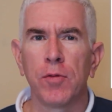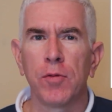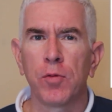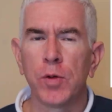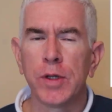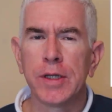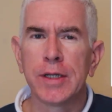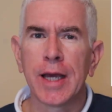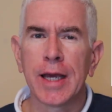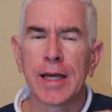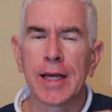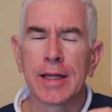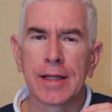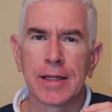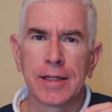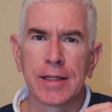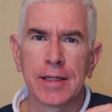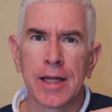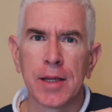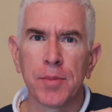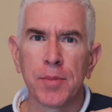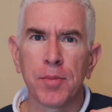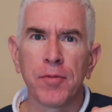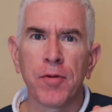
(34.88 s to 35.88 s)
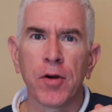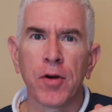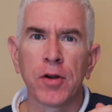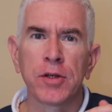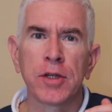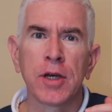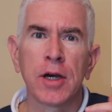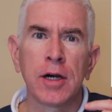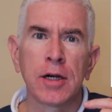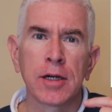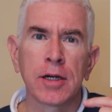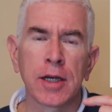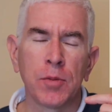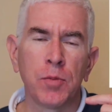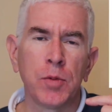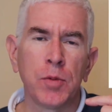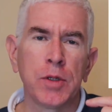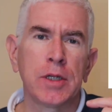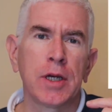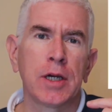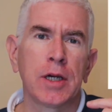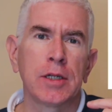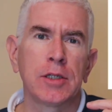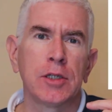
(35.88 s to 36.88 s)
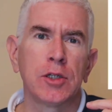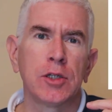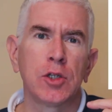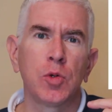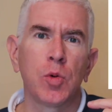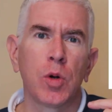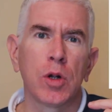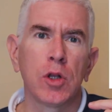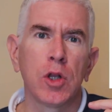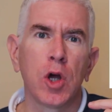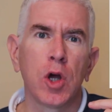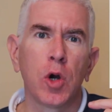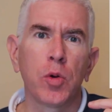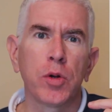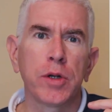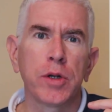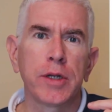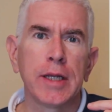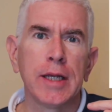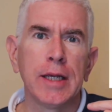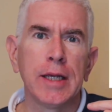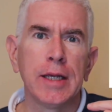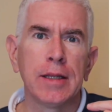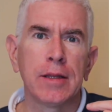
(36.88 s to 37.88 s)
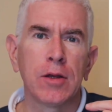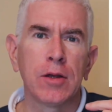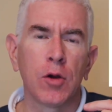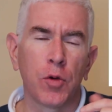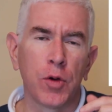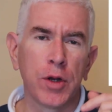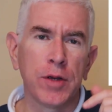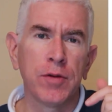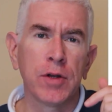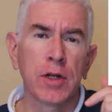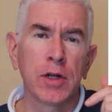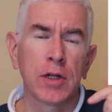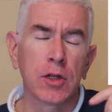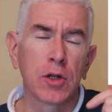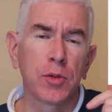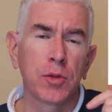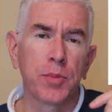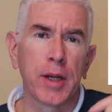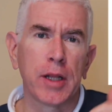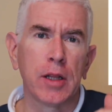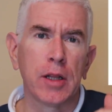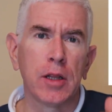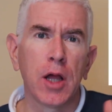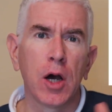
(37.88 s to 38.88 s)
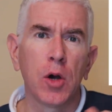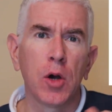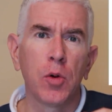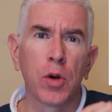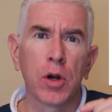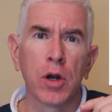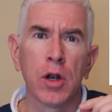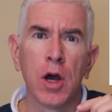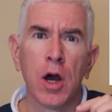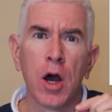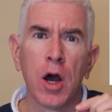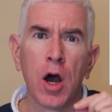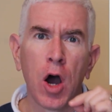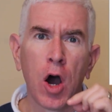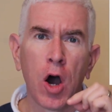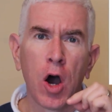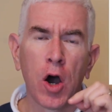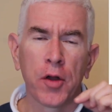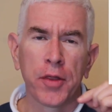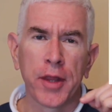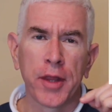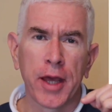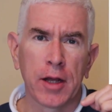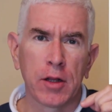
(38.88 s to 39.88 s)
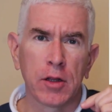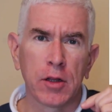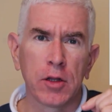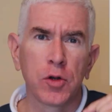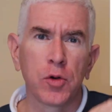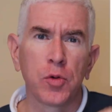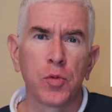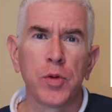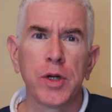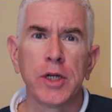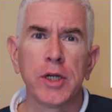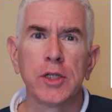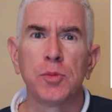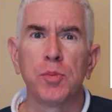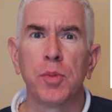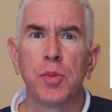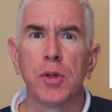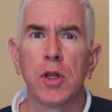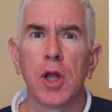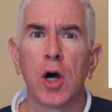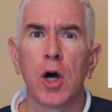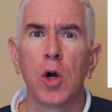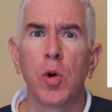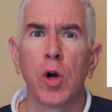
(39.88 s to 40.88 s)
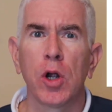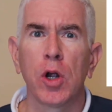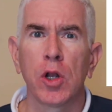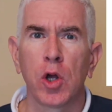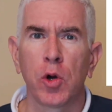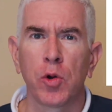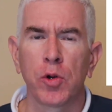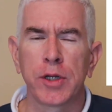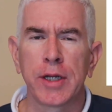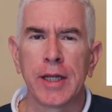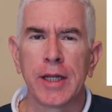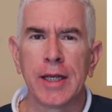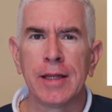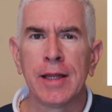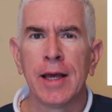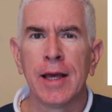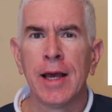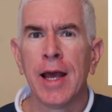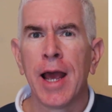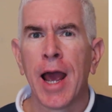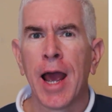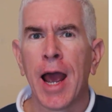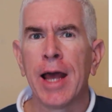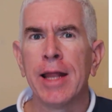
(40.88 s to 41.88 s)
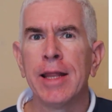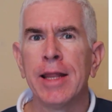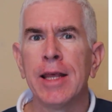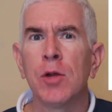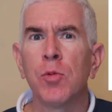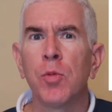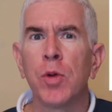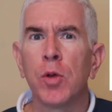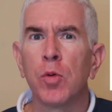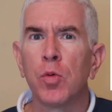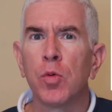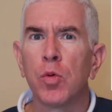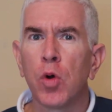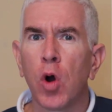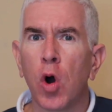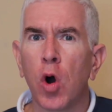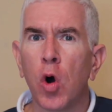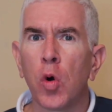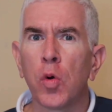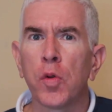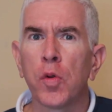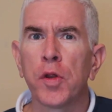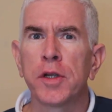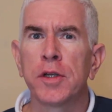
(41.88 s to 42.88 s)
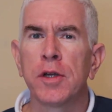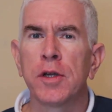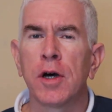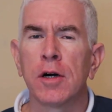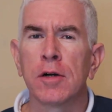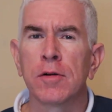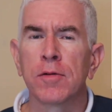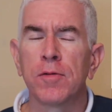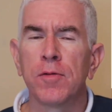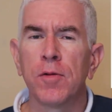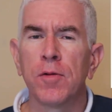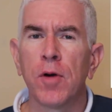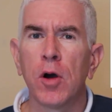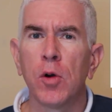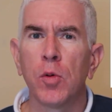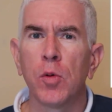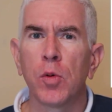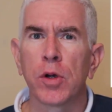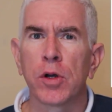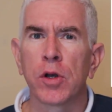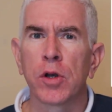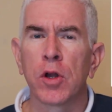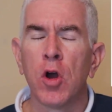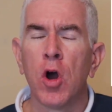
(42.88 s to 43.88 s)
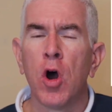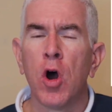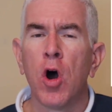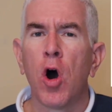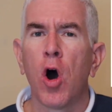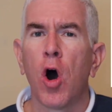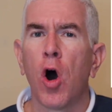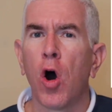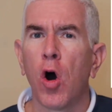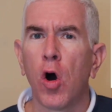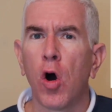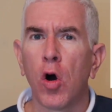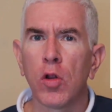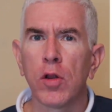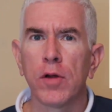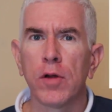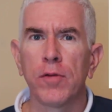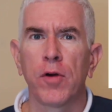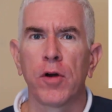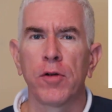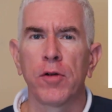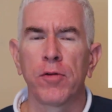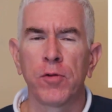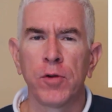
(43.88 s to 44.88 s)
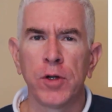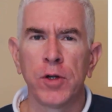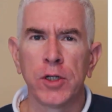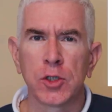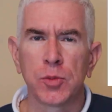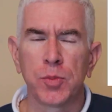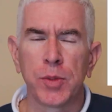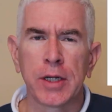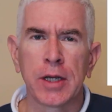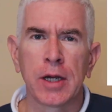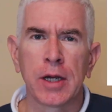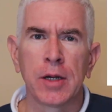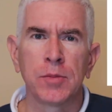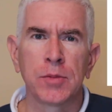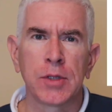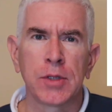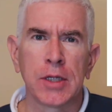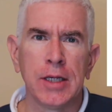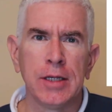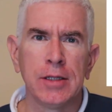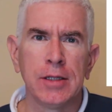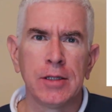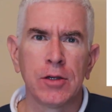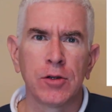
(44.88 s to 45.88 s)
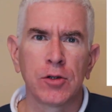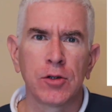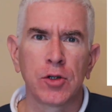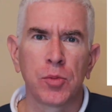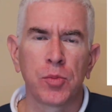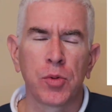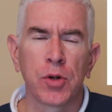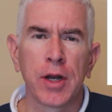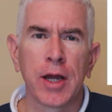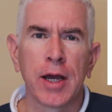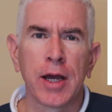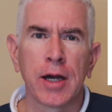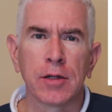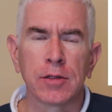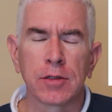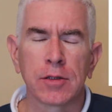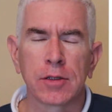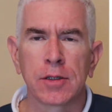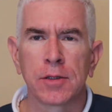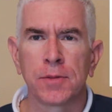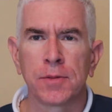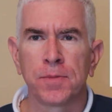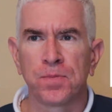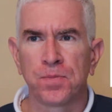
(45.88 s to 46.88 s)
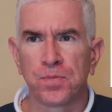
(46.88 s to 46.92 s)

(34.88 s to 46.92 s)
we take the tip of our tongue and we touch it to our lower teeth, or even a little bit lower on that little ridge below our lower teeth, and then we roll the tongue forward, all of our French becomes easier to pronounce.